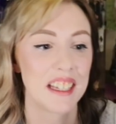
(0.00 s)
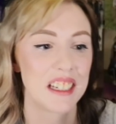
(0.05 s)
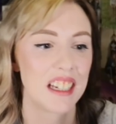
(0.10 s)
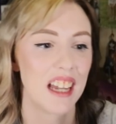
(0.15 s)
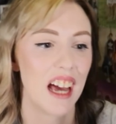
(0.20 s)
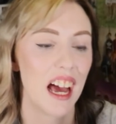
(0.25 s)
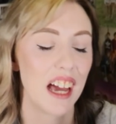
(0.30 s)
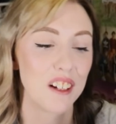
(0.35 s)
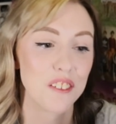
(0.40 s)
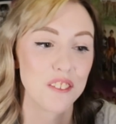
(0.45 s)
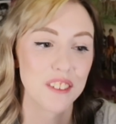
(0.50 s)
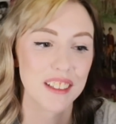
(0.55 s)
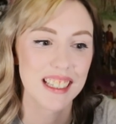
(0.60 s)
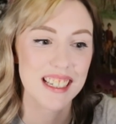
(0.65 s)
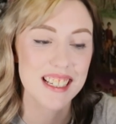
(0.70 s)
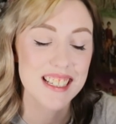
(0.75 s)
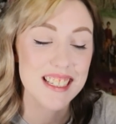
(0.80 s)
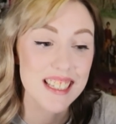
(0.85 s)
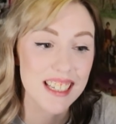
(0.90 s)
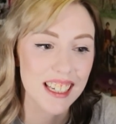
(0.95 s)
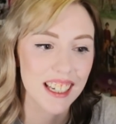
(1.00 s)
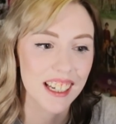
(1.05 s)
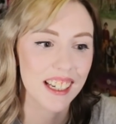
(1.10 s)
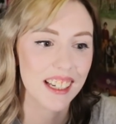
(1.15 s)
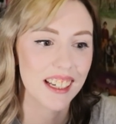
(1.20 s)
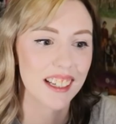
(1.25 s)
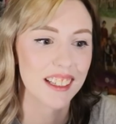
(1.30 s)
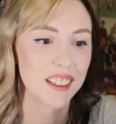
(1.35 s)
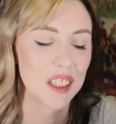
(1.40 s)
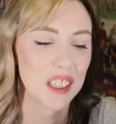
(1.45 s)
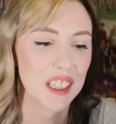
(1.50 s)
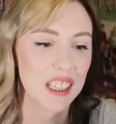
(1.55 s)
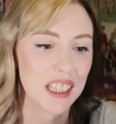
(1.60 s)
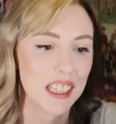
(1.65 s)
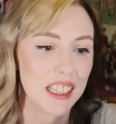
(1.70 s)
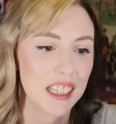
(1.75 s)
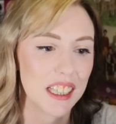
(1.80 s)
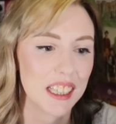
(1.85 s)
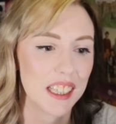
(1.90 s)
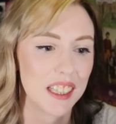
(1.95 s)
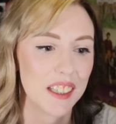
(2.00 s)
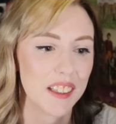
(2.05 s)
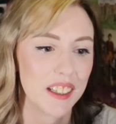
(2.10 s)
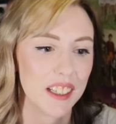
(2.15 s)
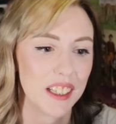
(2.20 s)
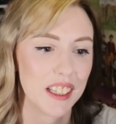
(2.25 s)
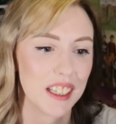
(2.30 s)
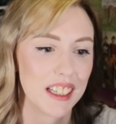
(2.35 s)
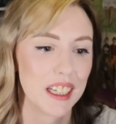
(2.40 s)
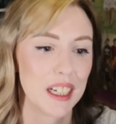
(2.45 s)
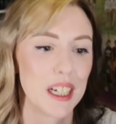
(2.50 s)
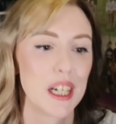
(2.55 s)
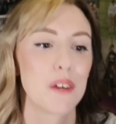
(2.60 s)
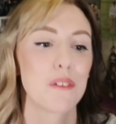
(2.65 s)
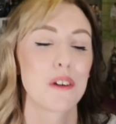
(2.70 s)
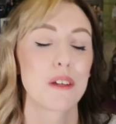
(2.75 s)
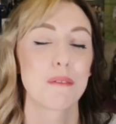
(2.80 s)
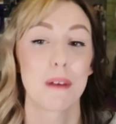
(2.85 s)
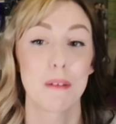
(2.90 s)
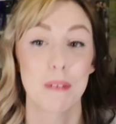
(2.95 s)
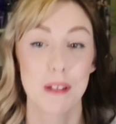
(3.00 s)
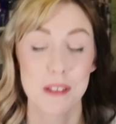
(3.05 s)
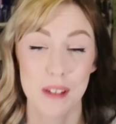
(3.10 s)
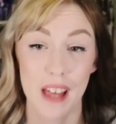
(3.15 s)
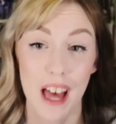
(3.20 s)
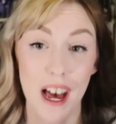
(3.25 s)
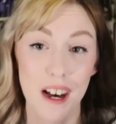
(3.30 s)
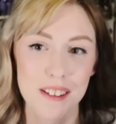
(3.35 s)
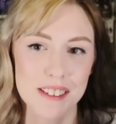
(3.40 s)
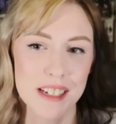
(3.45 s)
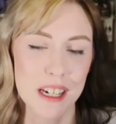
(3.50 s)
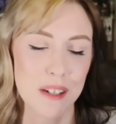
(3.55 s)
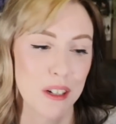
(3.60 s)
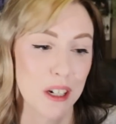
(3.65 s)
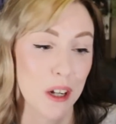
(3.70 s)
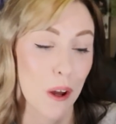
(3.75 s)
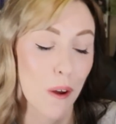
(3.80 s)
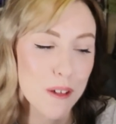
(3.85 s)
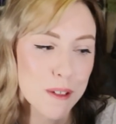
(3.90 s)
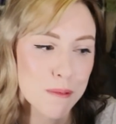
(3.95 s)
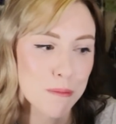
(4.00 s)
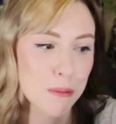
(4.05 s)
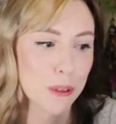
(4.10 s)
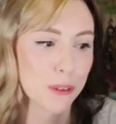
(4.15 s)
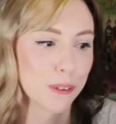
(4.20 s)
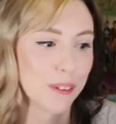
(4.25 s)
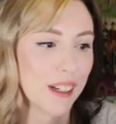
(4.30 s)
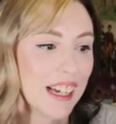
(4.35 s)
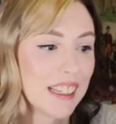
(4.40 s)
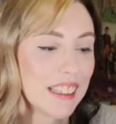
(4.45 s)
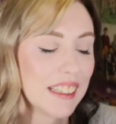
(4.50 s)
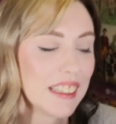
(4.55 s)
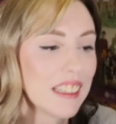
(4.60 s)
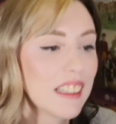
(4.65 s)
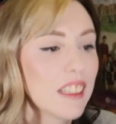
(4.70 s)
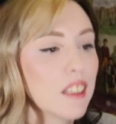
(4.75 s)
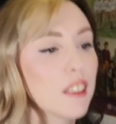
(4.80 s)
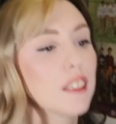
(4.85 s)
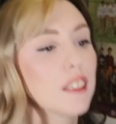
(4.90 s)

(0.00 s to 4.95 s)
then I got really sick with my mental health and I went to hospital, and